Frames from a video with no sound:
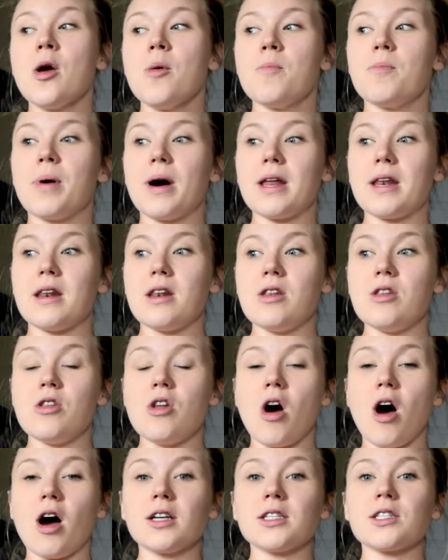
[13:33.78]
but
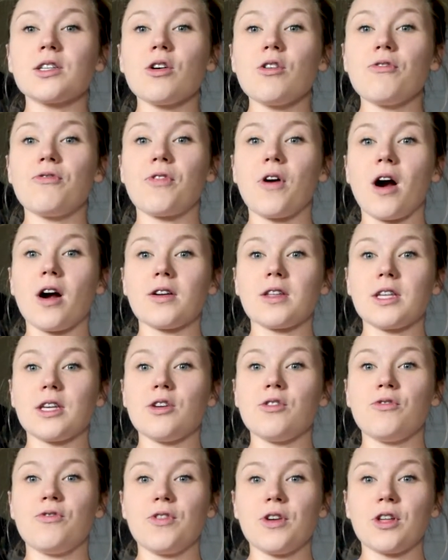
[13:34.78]
not so far that
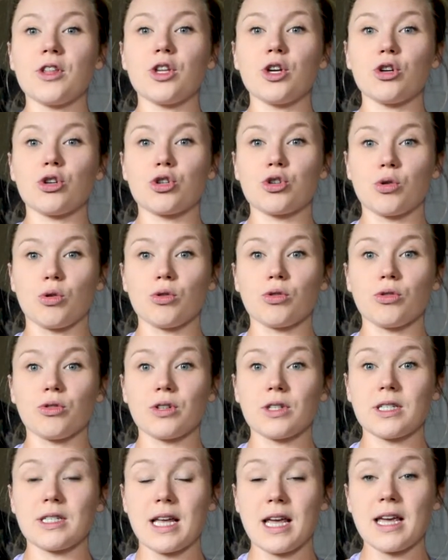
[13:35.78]
you feel that your shoulder
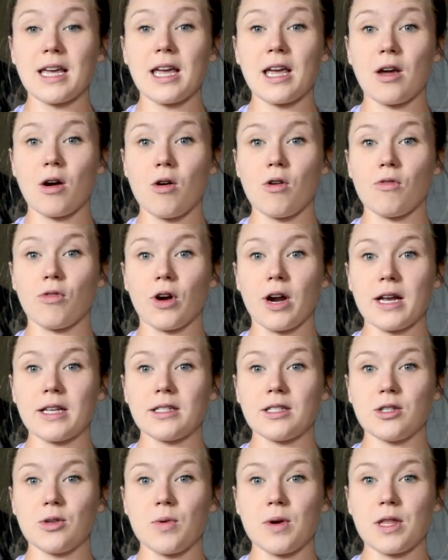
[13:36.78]
is taking over
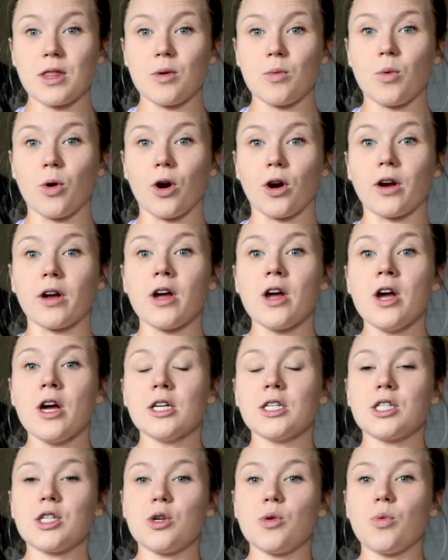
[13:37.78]
and doing the work.
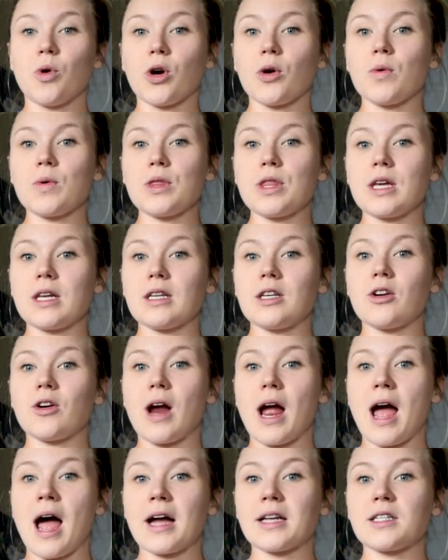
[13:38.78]
So you work within your
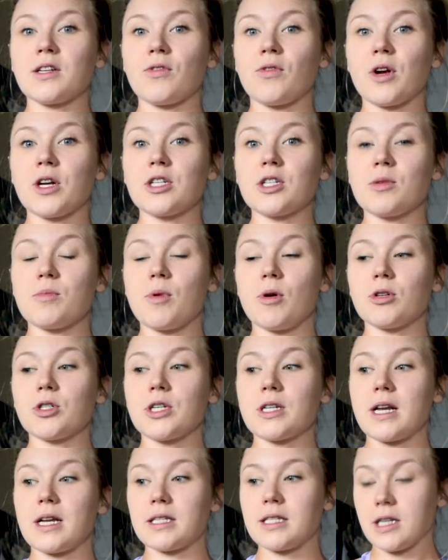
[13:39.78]
active range of
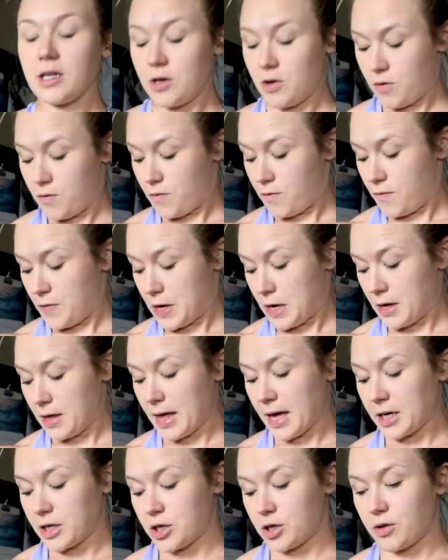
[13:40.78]
motion until you feel
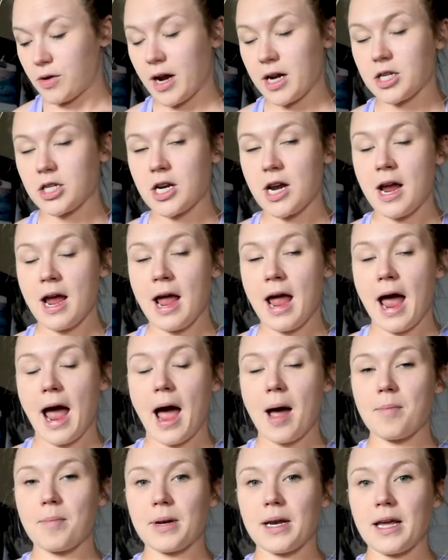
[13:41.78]
that stretch
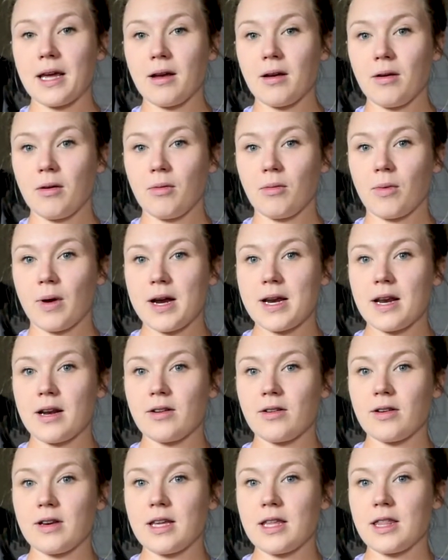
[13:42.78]
happening right
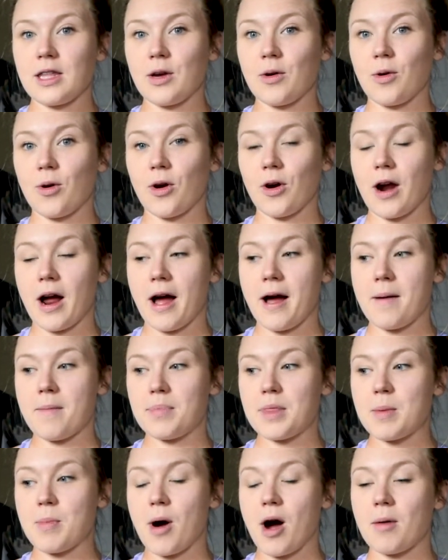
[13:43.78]
underneath your
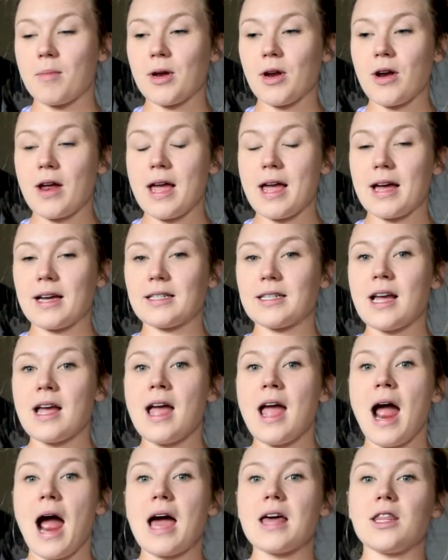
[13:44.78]
the palm of your hand,
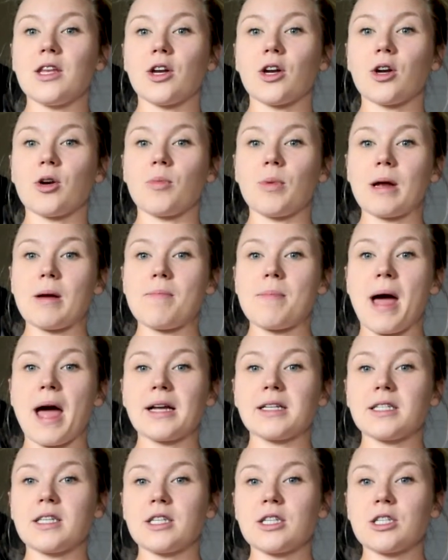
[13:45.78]
and then you're going to bring it
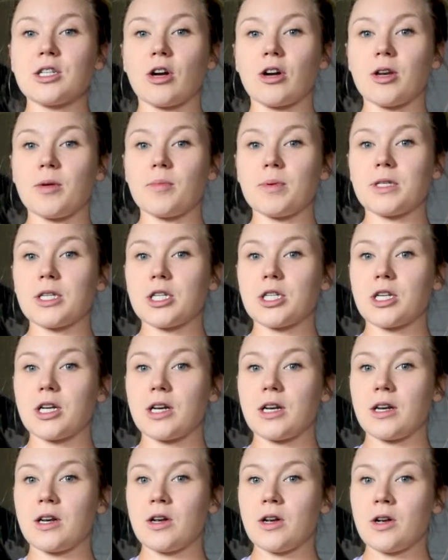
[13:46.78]
back to the starting position,